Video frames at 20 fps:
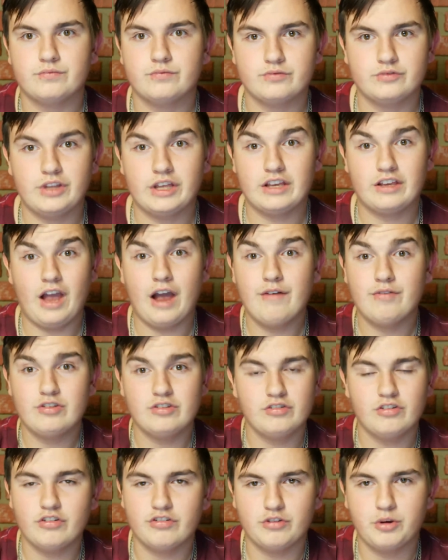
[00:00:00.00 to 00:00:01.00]
like,
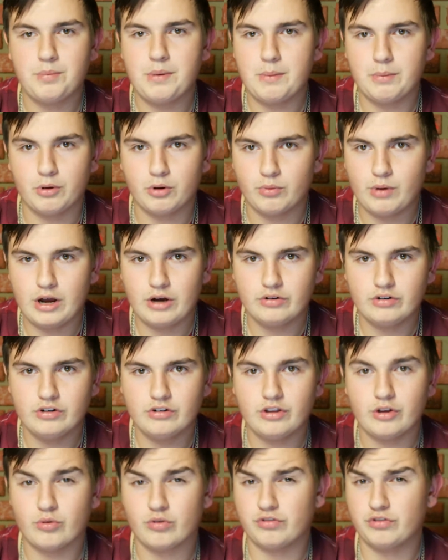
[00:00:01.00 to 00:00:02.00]
obviously there's still people around
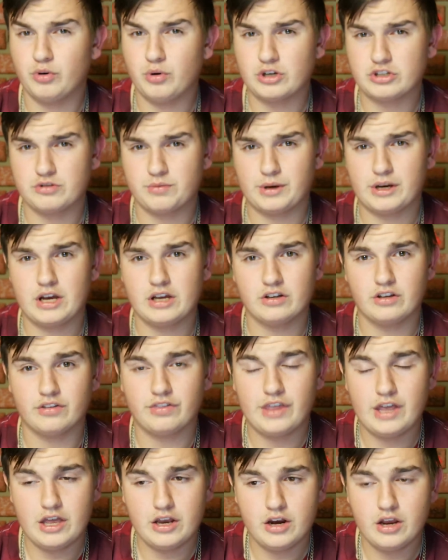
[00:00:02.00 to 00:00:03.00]
here that were still watching my content
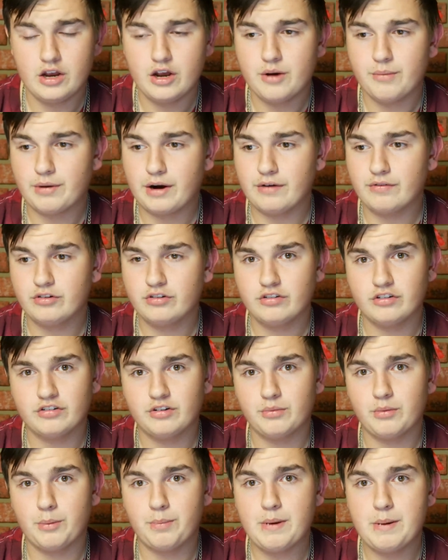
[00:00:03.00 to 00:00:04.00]
then, but obviously
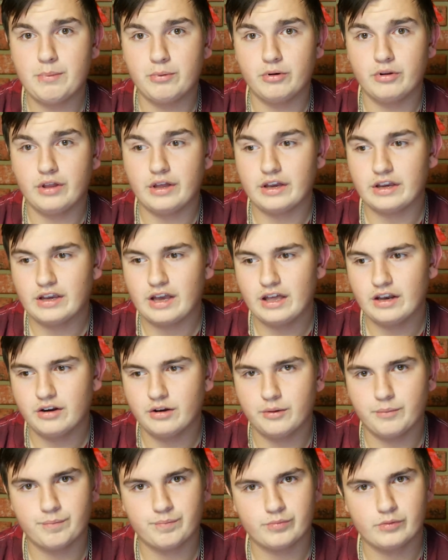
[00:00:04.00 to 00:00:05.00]
some of the people like kind
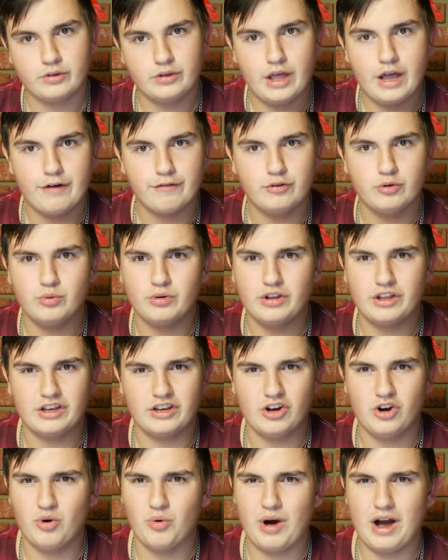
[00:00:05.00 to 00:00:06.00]
of laughed and went
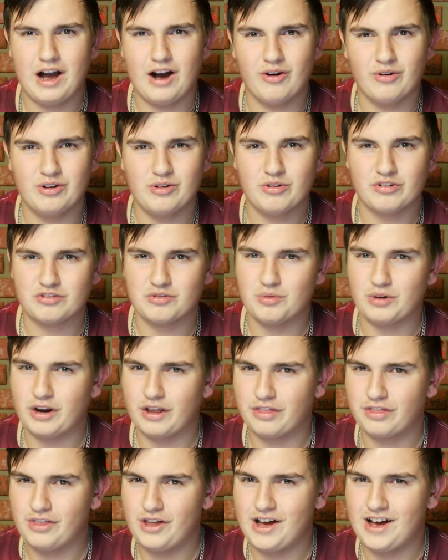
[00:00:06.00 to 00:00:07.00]
like, oh wow, he wasn't what I
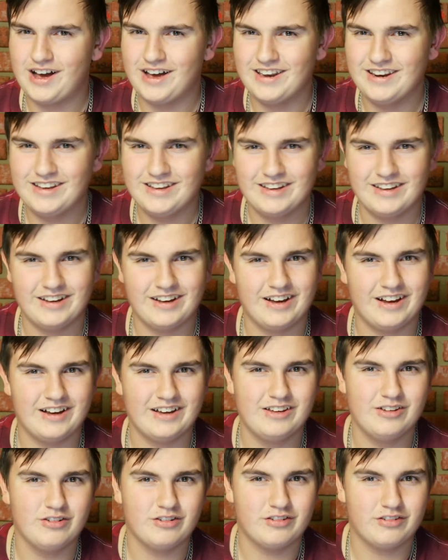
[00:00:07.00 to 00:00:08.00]
thought,
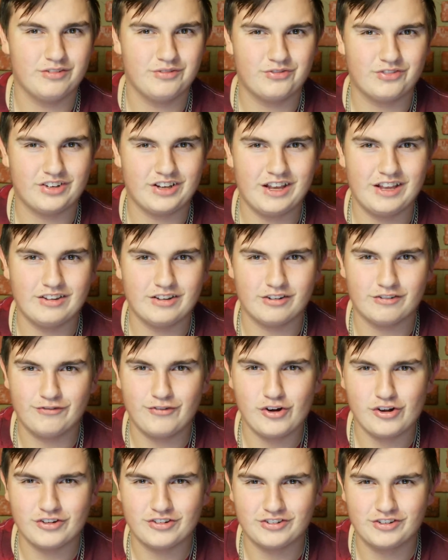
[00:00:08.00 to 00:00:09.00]
he was saying this
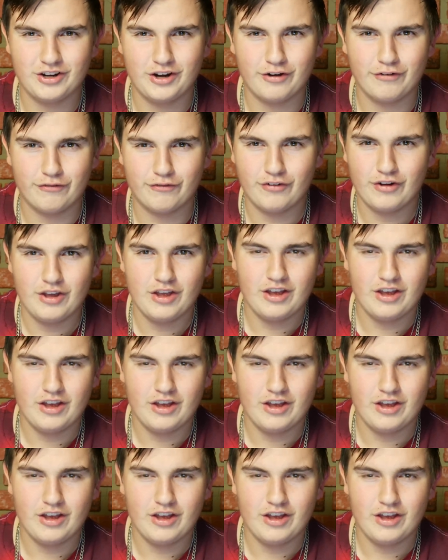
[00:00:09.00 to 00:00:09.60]
false stuff,